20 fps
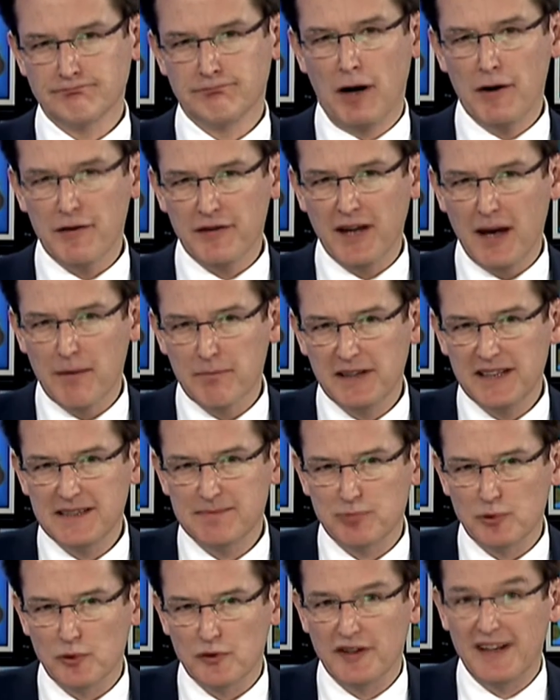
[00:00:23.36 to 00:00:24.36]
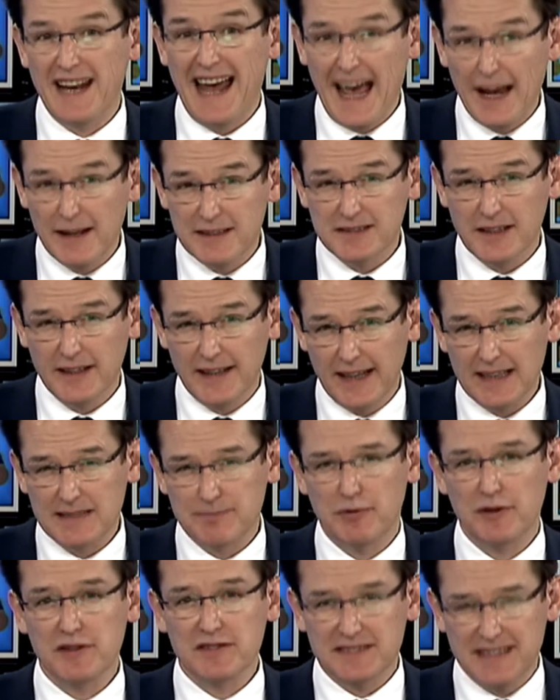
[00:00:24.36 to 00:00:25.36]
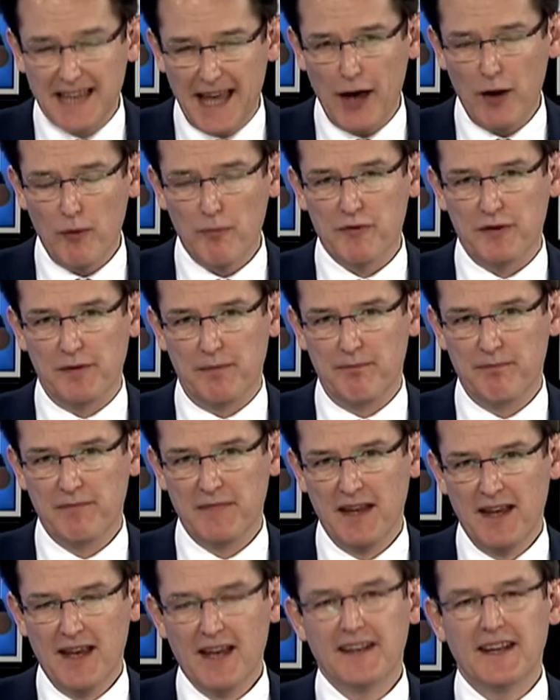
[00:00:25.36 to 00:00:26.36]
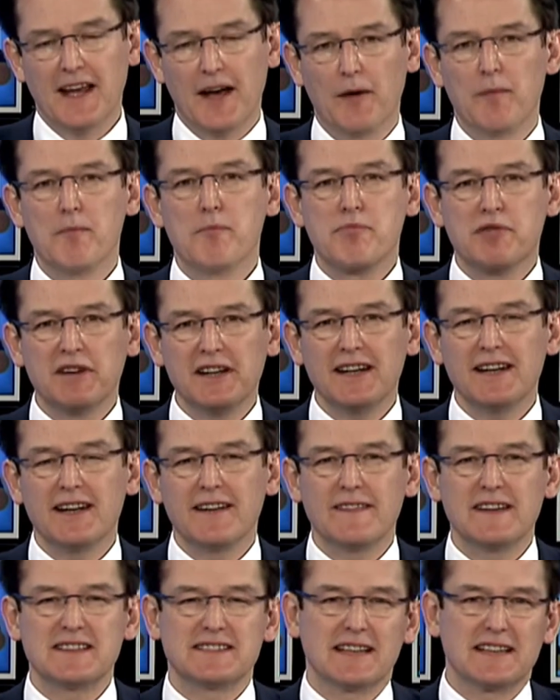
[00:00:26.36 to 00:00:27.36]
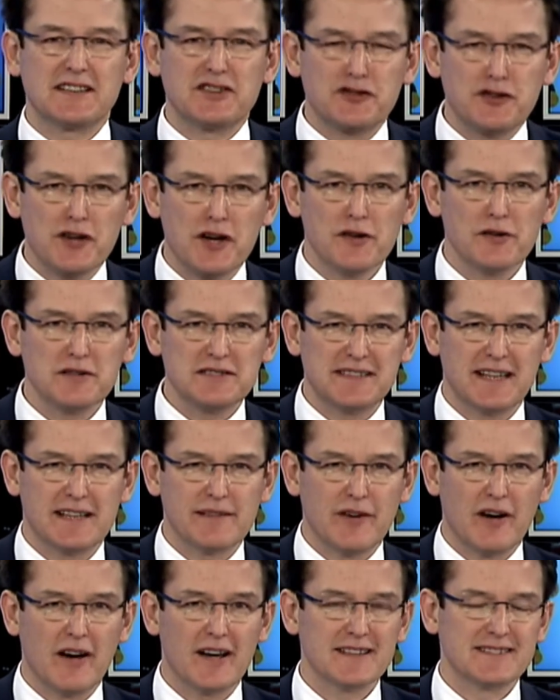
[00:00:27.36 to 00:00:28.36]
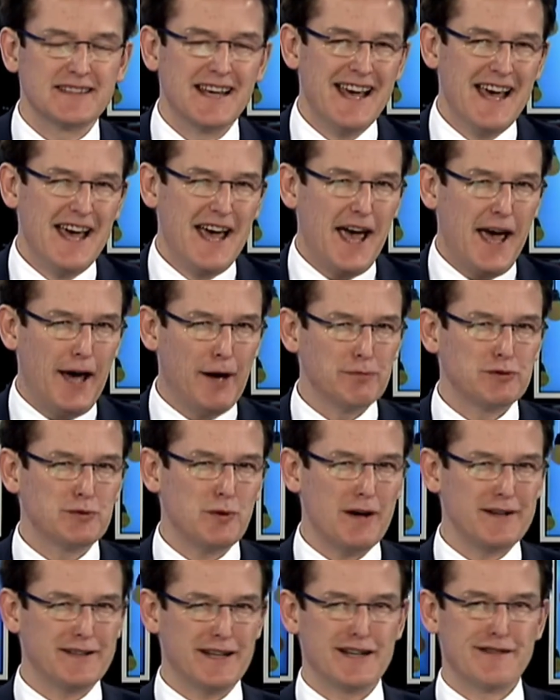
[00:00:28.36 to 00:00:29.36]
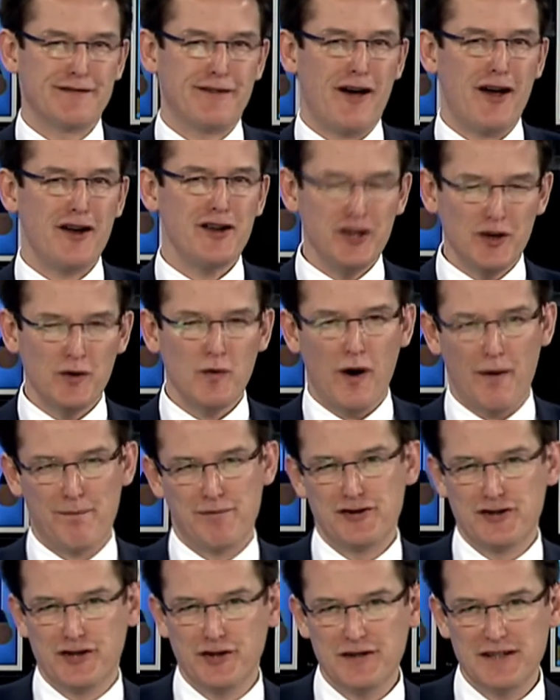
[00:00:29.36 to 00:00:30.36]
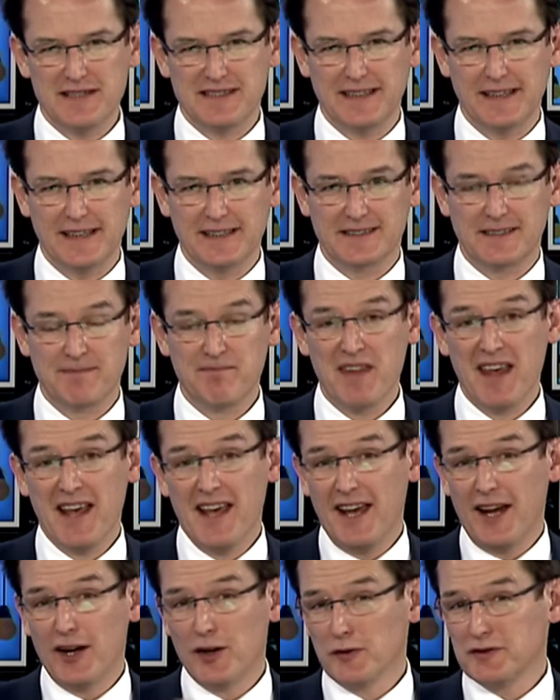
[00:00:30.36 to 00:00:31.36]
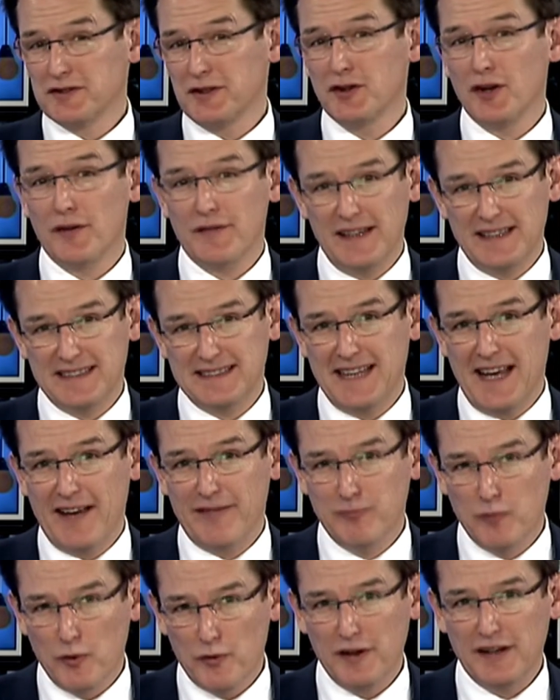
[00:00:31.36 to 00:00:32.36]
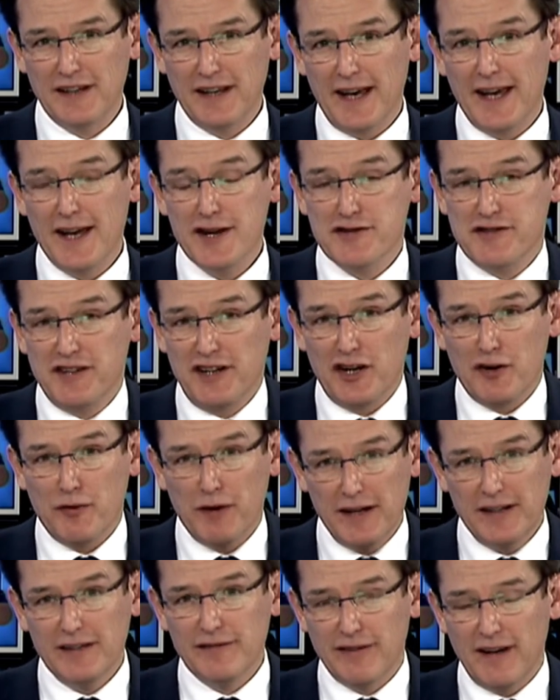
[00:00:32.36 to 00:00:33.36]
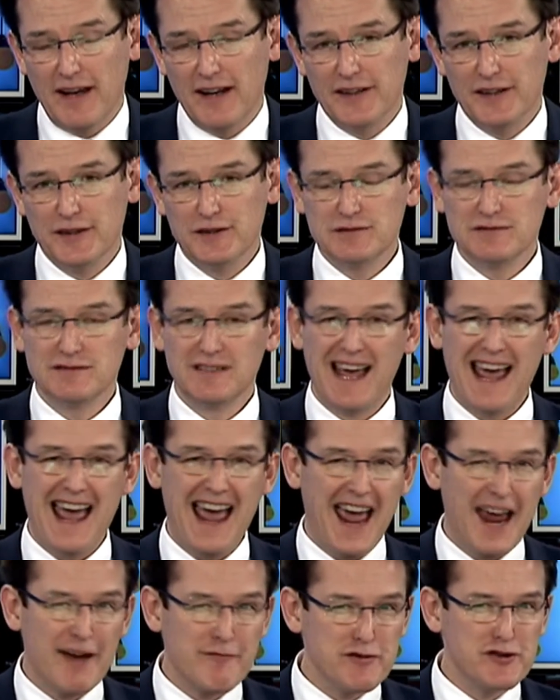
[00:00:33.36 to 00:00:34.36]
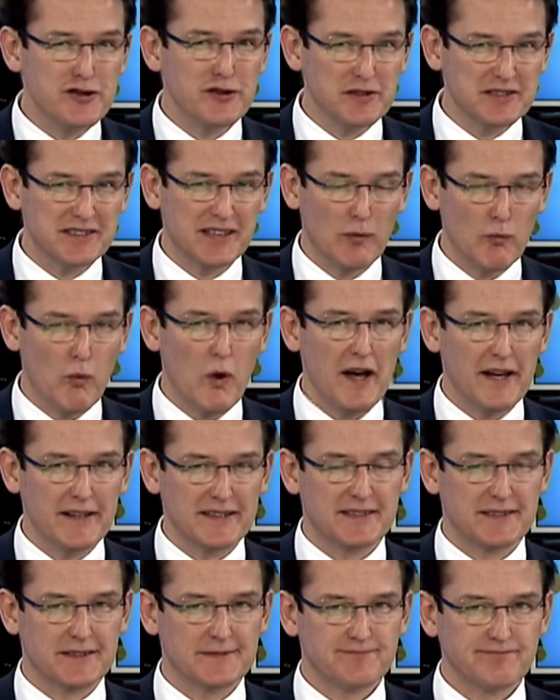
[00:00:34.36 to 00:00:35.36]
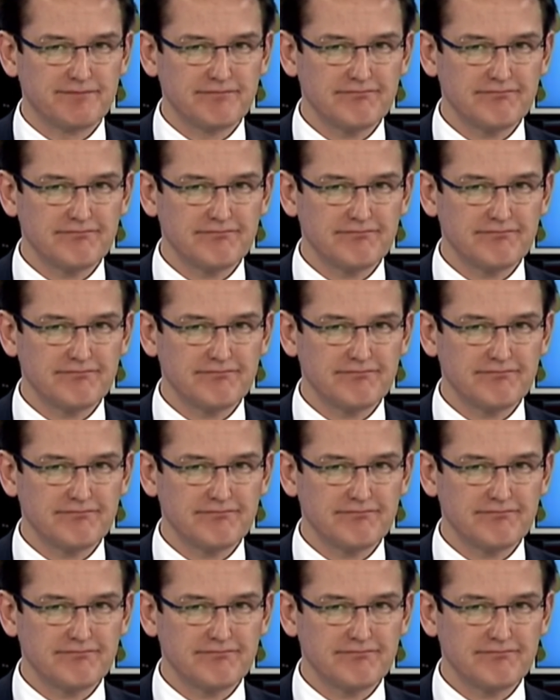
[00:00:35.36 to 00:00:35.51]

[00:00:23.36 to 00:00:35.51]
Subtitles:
both companies brought in outside experts to help them. Now, bringing in this external set of eyes helped to identify new opportunities. It also got their staff more engaged in creating value and reducing waste.